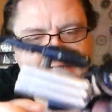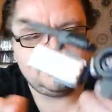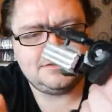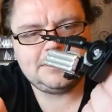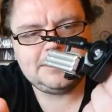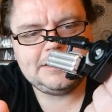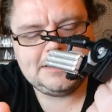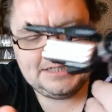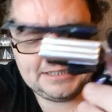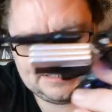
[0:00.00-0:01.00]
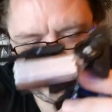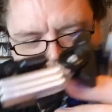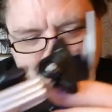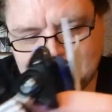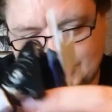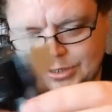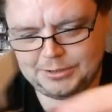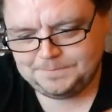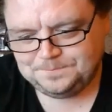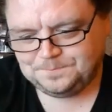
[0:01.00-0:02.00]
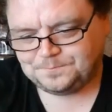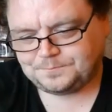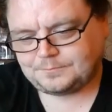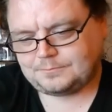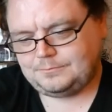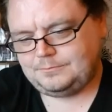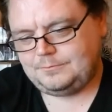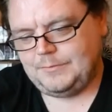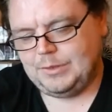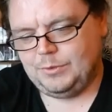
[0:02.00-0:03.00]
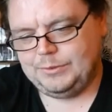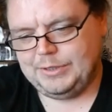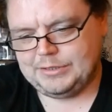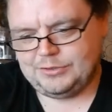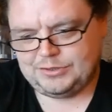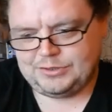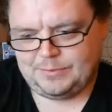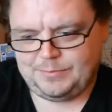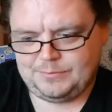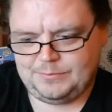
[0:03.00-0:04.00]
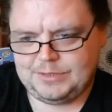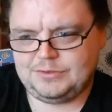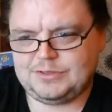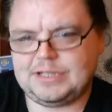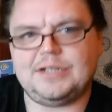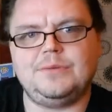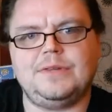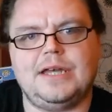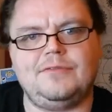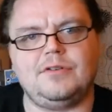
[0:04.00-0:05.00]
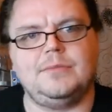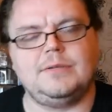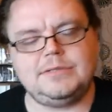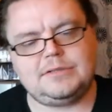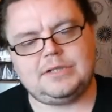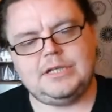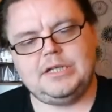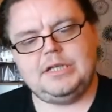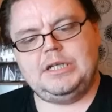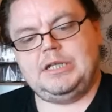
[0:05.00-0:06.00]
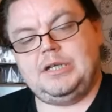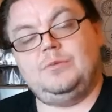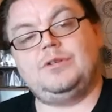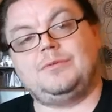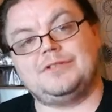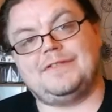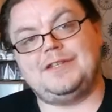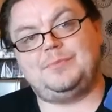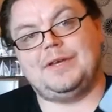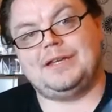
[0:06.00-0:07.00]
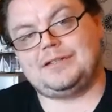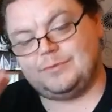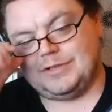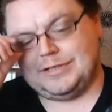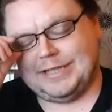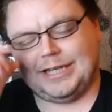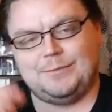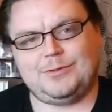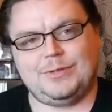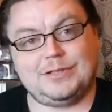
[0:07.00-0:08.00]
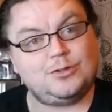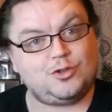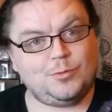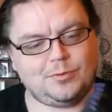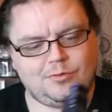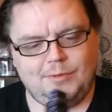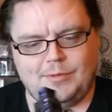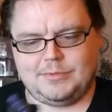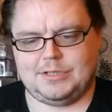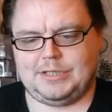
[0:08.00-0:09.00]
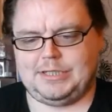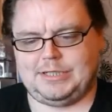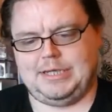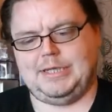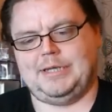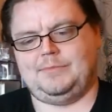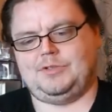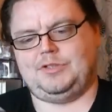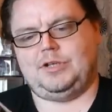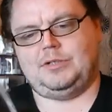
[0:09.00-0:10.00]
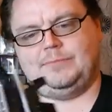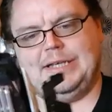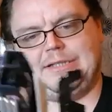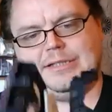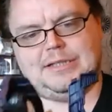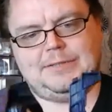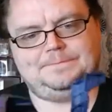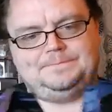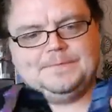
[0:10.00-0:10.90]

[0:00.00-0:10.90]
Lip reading: cool. So, well, we can just stand you there for a moment. We'll come on to this bit because we're going to take him into his super robot mode. So basically,